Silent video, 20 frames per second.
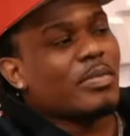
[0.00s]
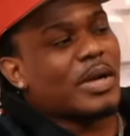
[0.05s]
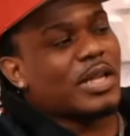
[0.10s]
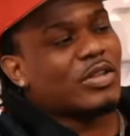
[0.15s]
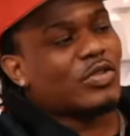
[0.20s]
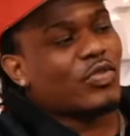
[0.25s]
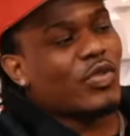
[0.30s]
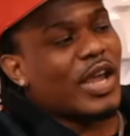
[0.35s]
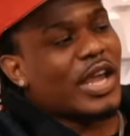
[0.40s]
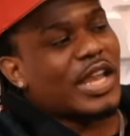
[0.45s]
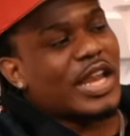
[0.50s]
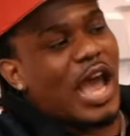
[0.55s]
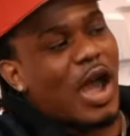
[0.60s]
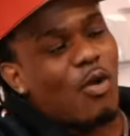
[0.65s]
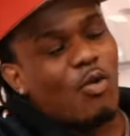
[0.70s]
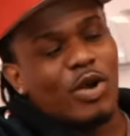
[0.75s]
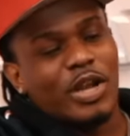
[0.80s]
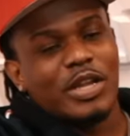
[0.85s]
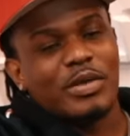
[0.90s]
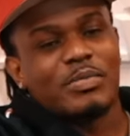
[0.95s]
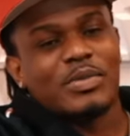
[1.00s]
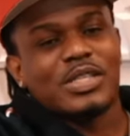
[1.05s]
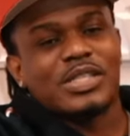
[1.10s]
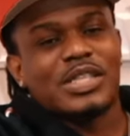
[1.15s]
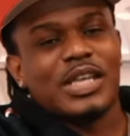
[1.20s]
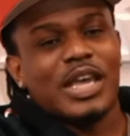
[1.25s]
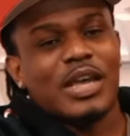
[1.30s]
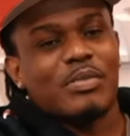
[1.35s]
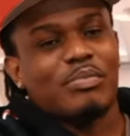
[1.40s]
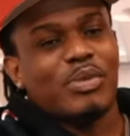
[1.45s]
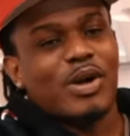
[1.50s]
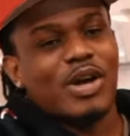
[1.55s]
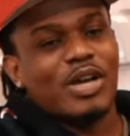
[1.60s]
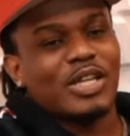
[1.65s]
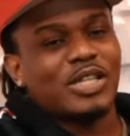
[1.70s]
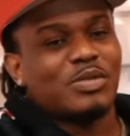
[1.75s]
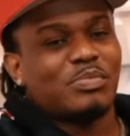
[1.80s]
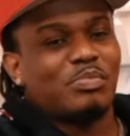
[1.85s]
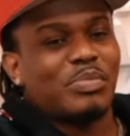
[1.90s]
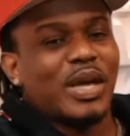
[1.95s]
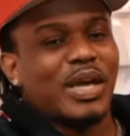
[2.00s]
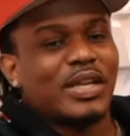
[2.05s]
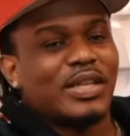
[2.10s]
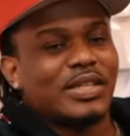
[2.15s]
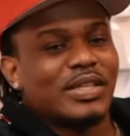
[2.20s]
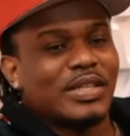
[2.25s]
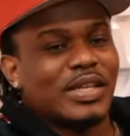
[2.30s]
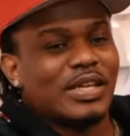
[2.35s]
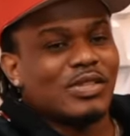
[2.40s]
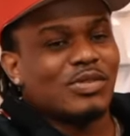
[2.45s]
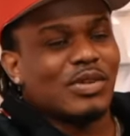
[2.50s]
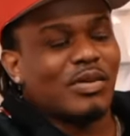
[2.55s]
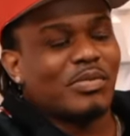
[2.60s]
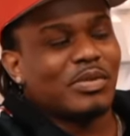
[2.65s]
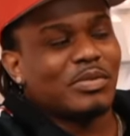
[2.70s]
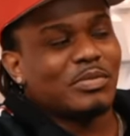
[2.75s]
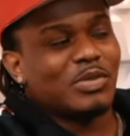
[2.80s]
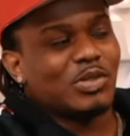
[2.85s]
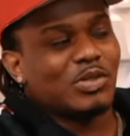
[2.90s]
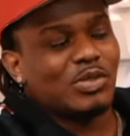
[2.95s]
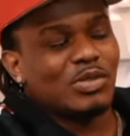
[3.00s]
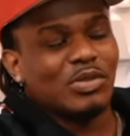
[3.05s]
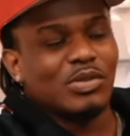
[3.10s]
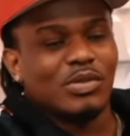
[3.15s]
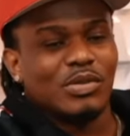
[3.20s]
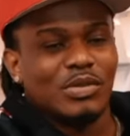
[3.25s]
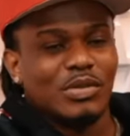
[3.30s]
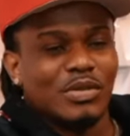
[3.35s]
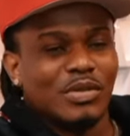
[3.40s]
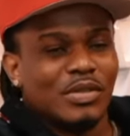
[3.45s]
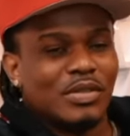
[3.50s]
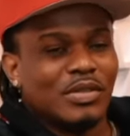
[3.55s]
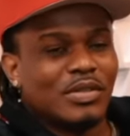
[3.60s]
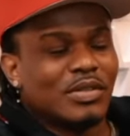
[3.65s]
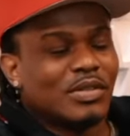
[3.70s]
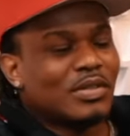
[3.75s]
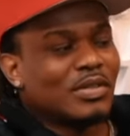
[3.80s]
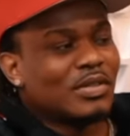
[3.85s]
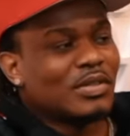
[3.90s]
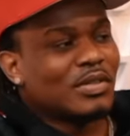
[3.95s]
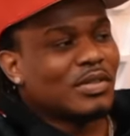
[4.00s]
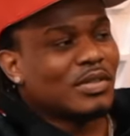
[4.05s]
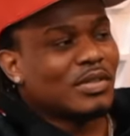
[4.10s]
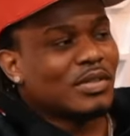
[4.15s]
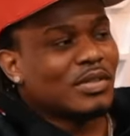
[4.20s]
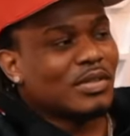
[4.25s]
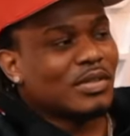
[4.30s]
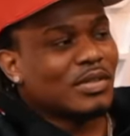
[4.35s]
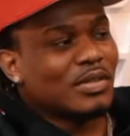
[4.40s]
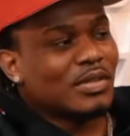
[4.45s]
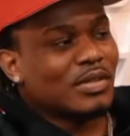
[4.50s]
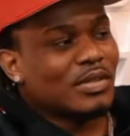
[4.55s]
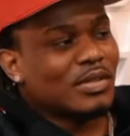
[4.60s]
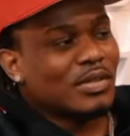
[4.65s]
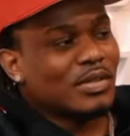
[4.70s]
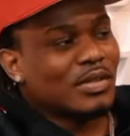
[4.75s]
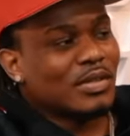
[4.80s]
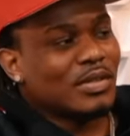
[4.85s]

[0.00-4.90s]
like worried about the rating. I want him to say a bar that's better. That's what I want him to do. So I got too much bars that's